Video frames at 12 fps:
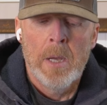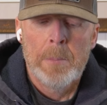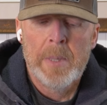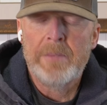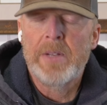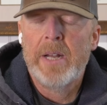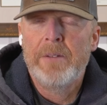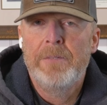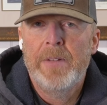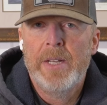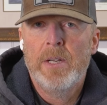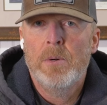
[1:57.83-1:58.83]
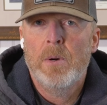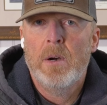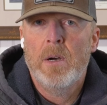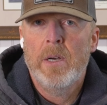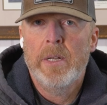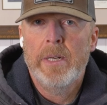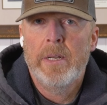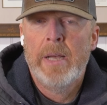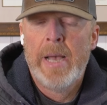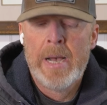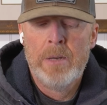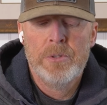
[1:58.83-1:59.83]
But I've got a video on
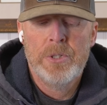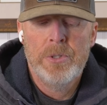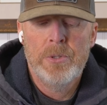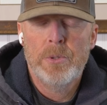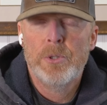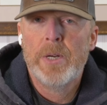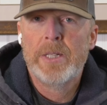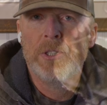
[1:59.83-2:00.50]
how to correct